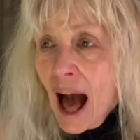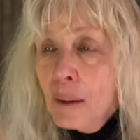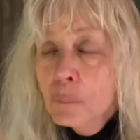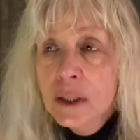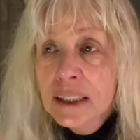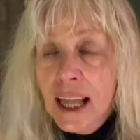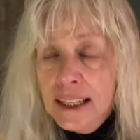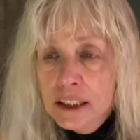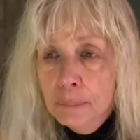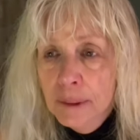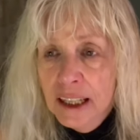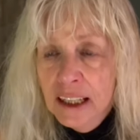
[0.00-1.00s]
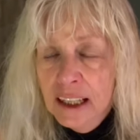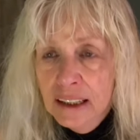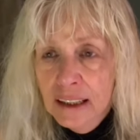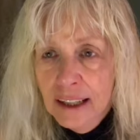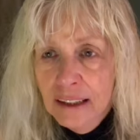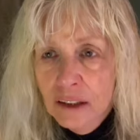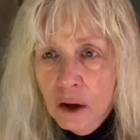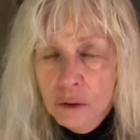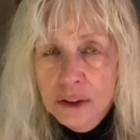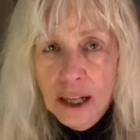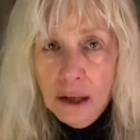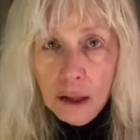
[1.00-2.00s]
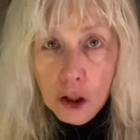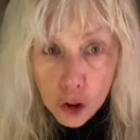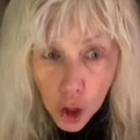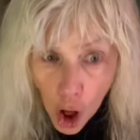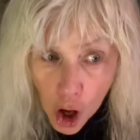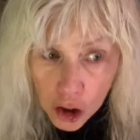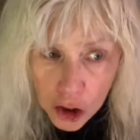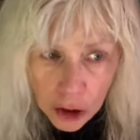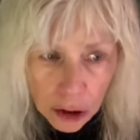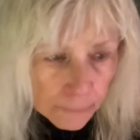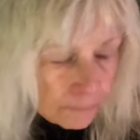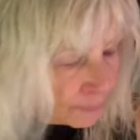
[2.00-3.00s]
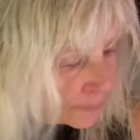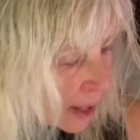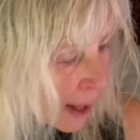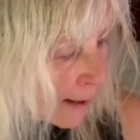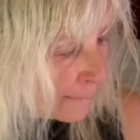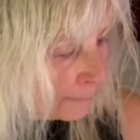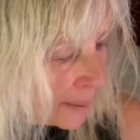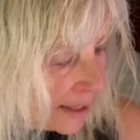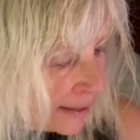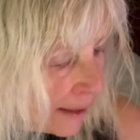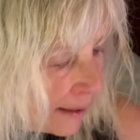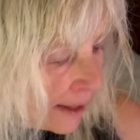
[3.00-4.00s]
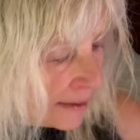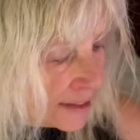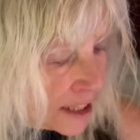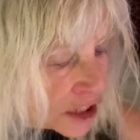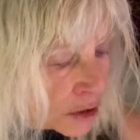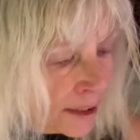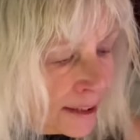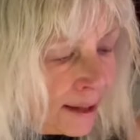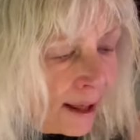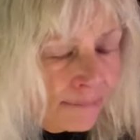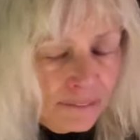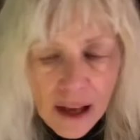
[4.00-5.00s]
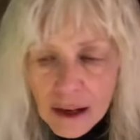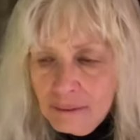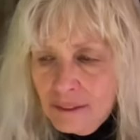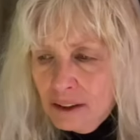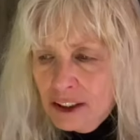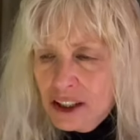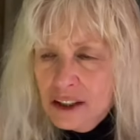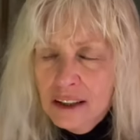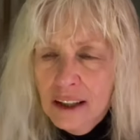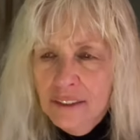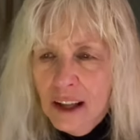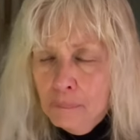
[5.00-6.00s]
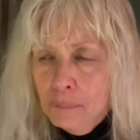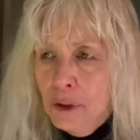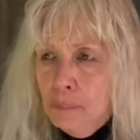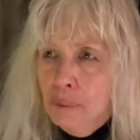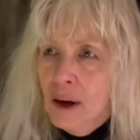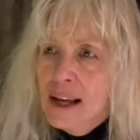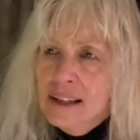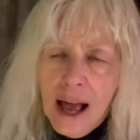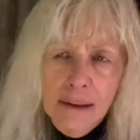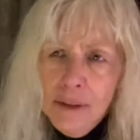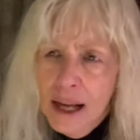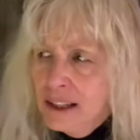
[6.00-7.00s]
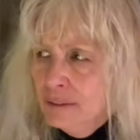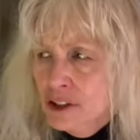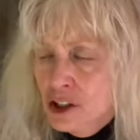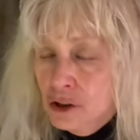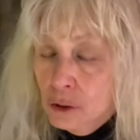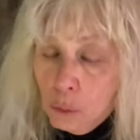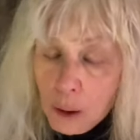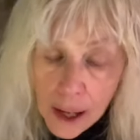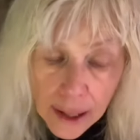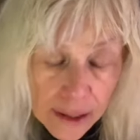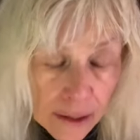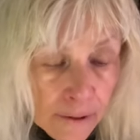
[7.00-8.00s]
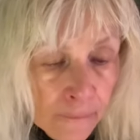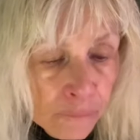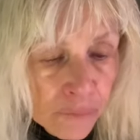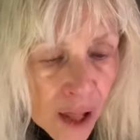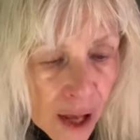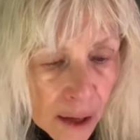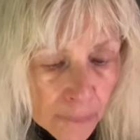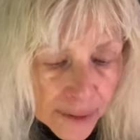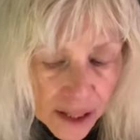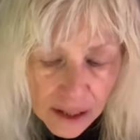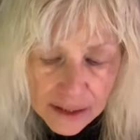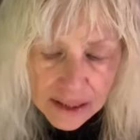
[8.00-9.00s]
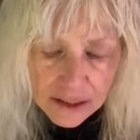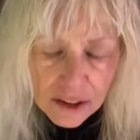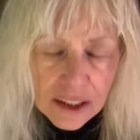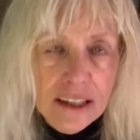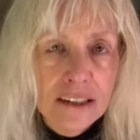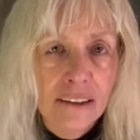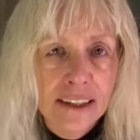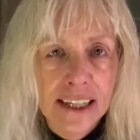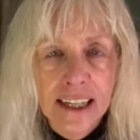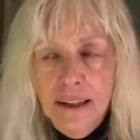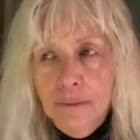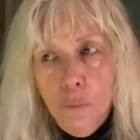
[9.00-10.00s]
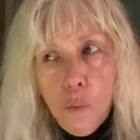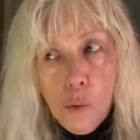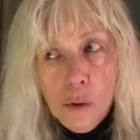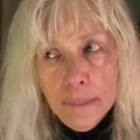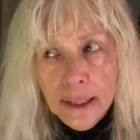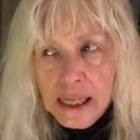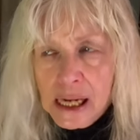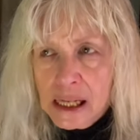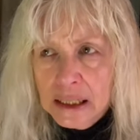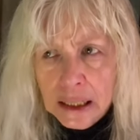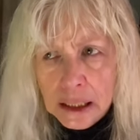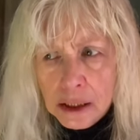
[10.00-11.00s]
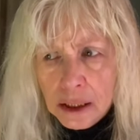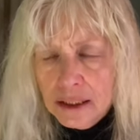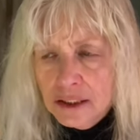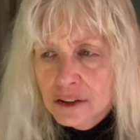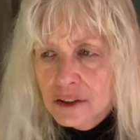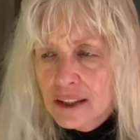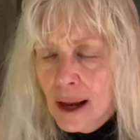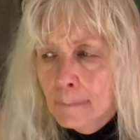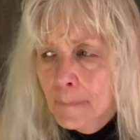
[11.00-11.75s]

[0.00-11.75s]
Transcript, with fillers: I would like to be in in the hotel longer but in this one, that they're just the the price. I'm not even sure why, um, because it's going to start getting warm again here in Tucson.